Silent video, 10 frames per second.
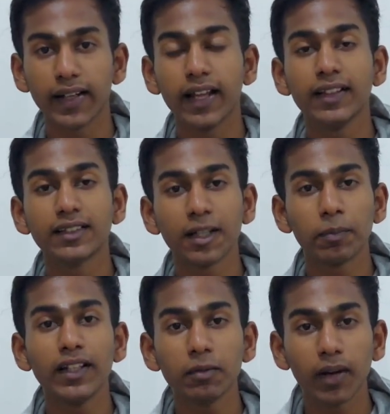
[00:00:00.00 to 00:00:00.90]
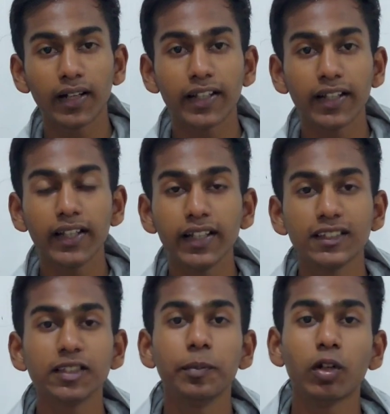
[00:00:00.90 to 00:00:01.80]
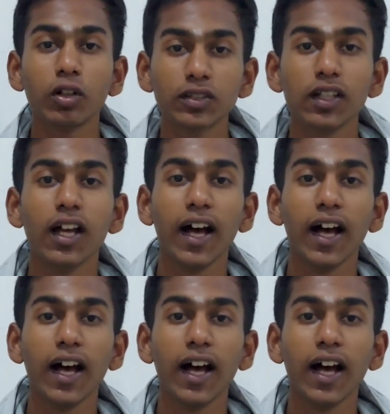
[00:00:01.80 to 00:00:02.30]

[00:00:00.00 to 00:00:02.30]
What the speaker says: and the supply in the market increases because